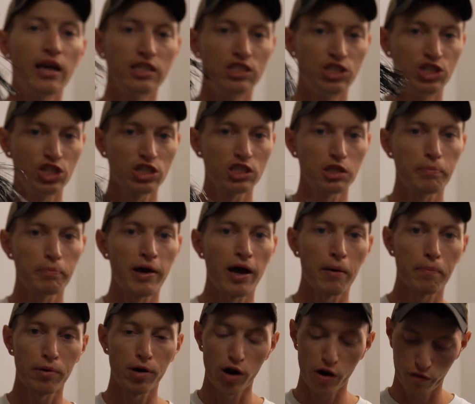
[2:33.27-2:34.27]
is just
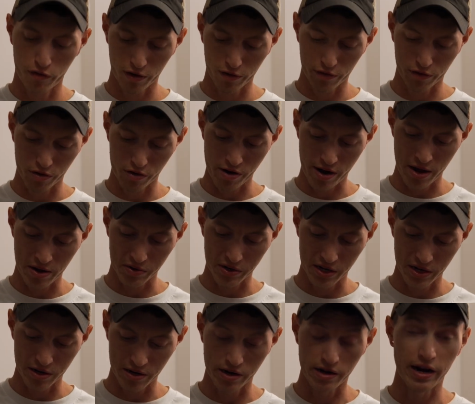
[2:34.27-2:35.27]
about perfect for around
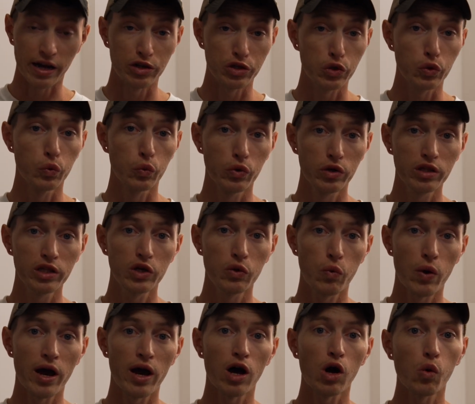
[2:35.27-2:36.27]
here, and I do really
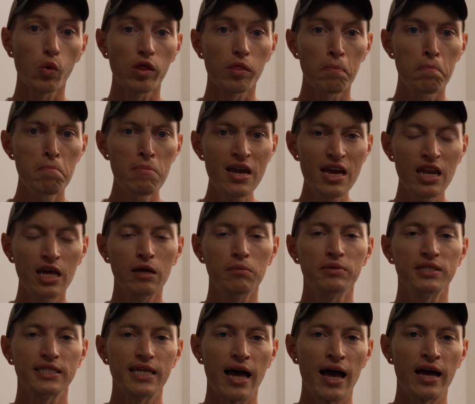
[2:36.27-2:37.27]
well with
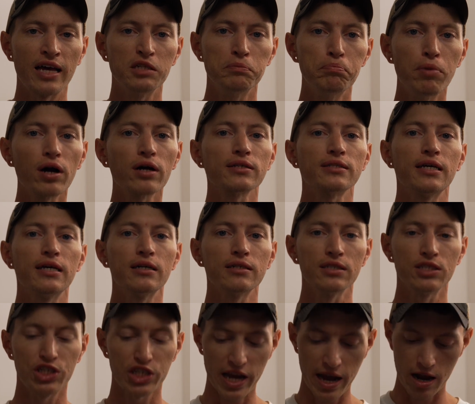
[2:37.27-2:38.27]
medium-sized
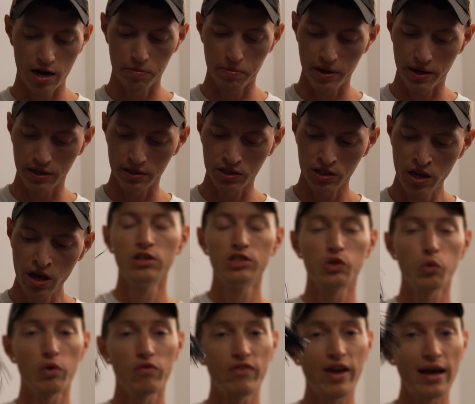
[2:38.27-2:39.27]
bucktails and chatterbaits.
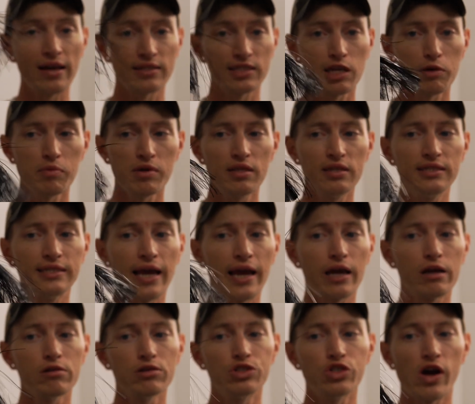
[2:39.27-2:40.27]
So we've got some of these
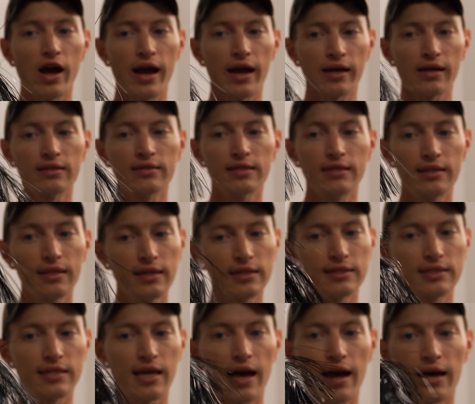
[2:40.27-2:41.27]
Angry Dragons in this
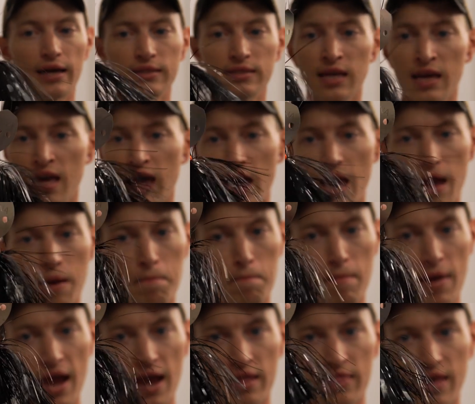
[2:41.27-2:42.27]
size, and
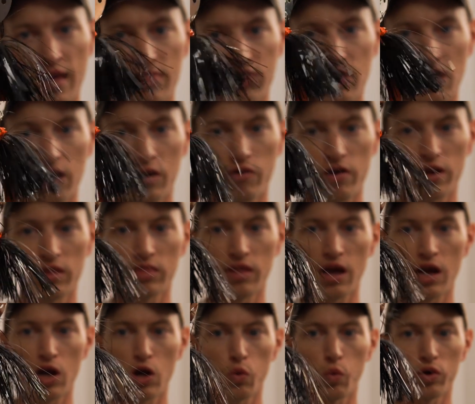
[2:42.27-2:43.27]
man, that thing right
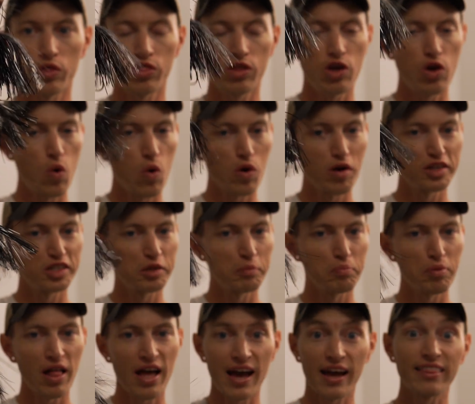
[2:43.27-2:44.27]
there with the orange
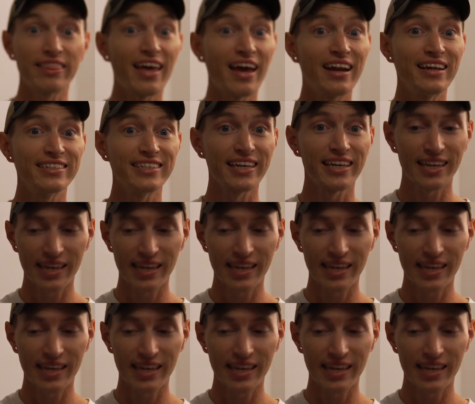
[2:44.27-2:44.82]
and black, that is a